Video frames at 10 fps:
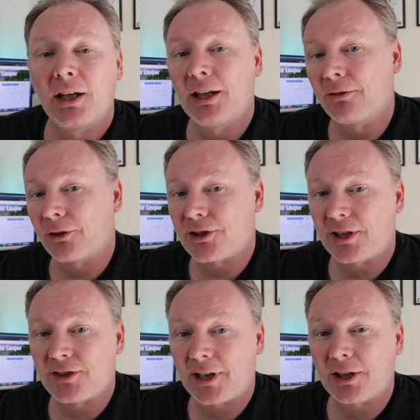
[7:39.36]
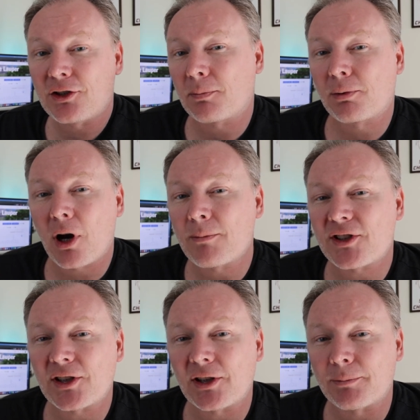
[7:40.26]
In the first eight seconds, you're
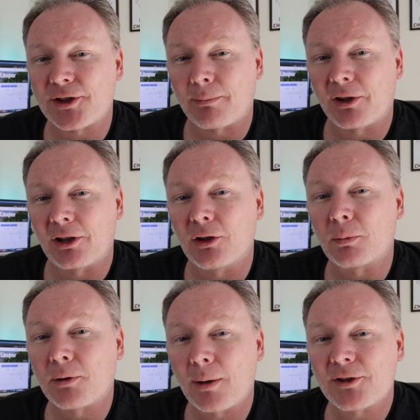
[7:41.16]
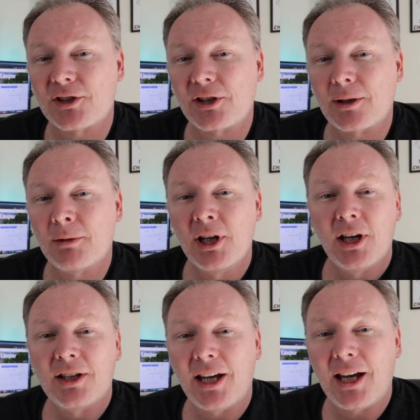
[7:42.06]
promising them something. You're promising them
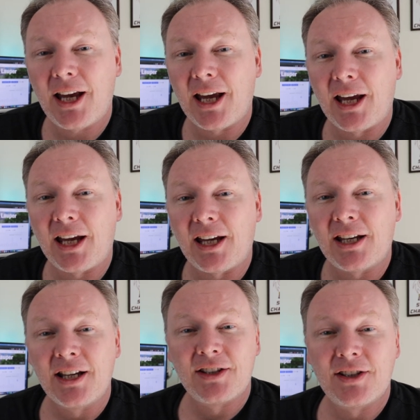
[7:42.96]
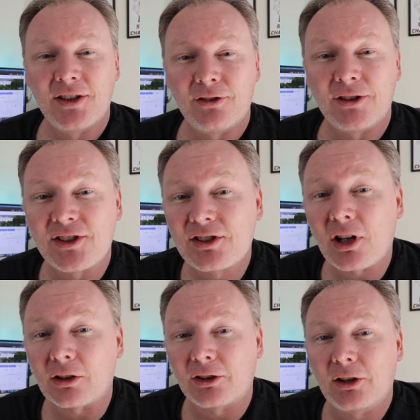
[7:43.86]
a
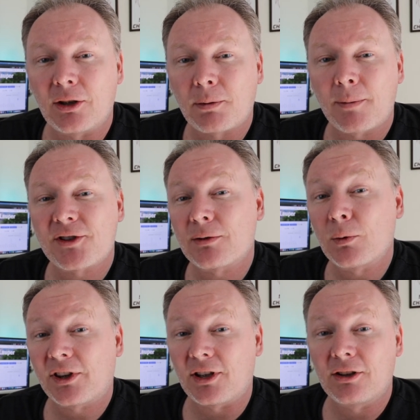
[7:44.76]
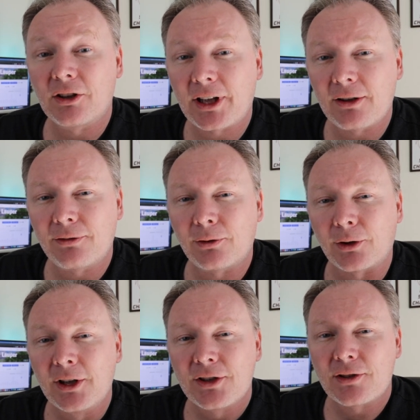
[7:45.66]
result. You're promising what they're looking
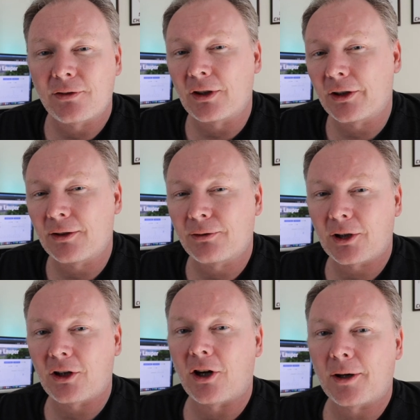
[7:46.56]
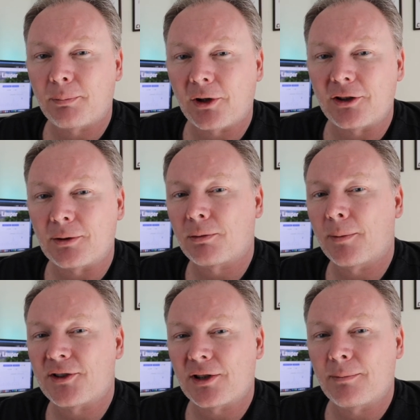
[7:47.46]
for. So if they're looking for a car part, you're
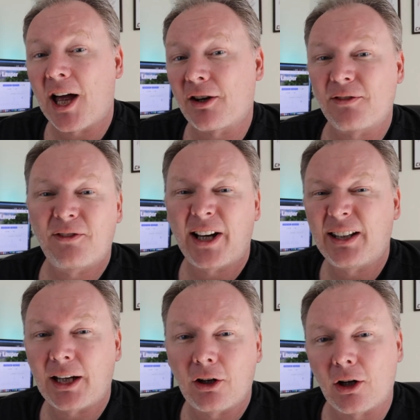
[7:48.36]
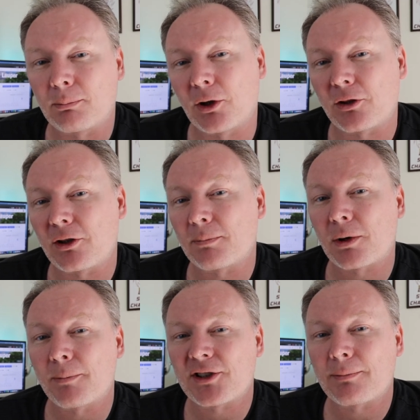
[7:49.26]
promising them how to find that car part, or you're
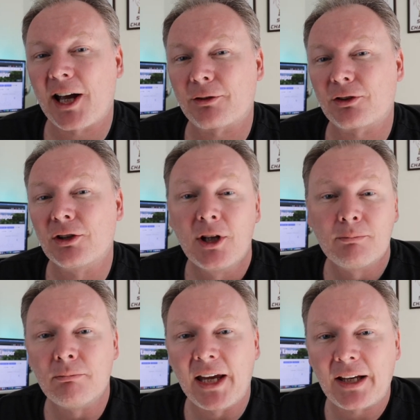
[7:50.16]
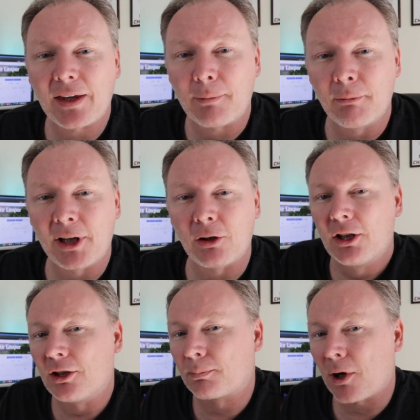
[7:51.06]
promising how to make that money.
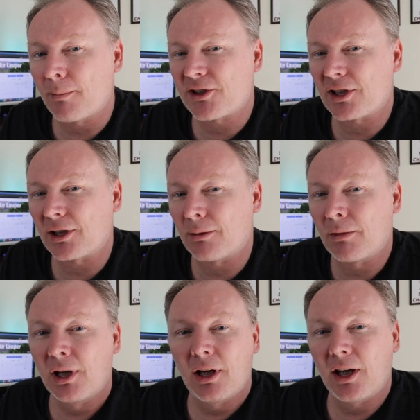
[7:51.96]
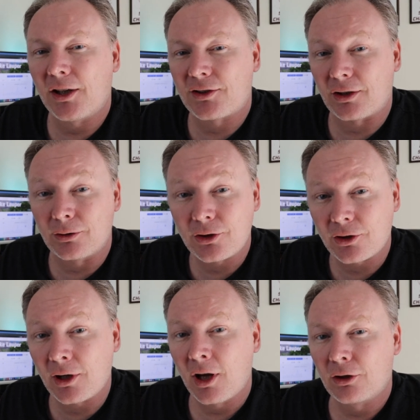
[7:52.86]
You're promising them a
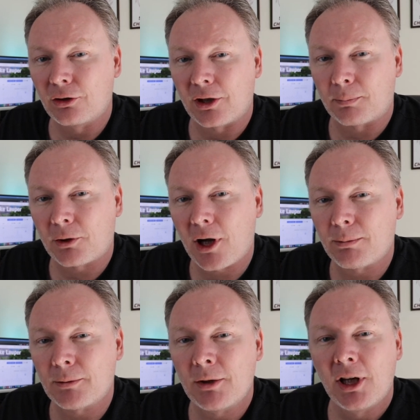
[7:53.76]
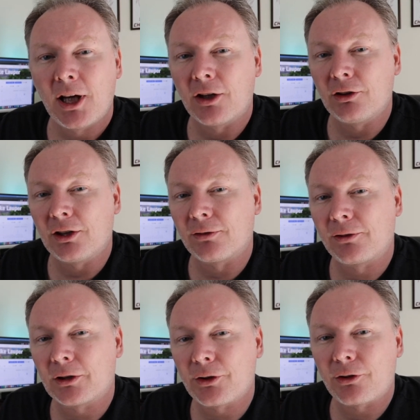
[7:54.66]
solution to their problem, and you need to
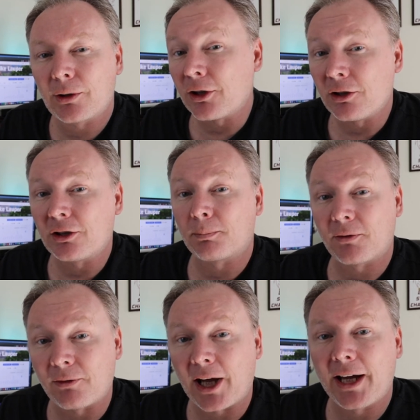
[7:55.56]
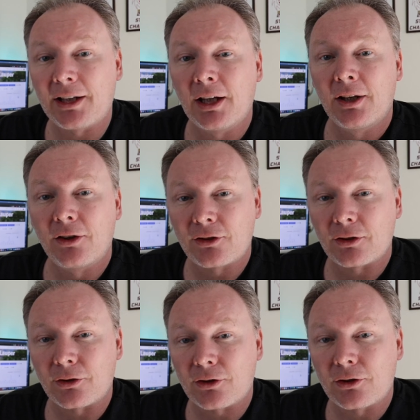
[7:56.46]
follow through and you need to provide the
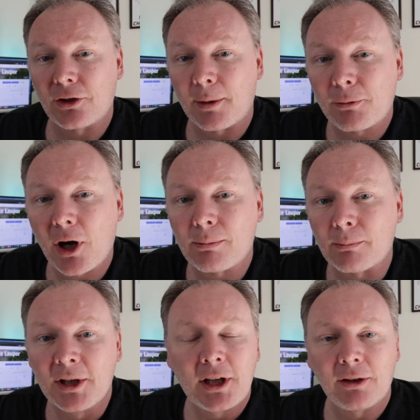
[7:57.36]
solution to that problem.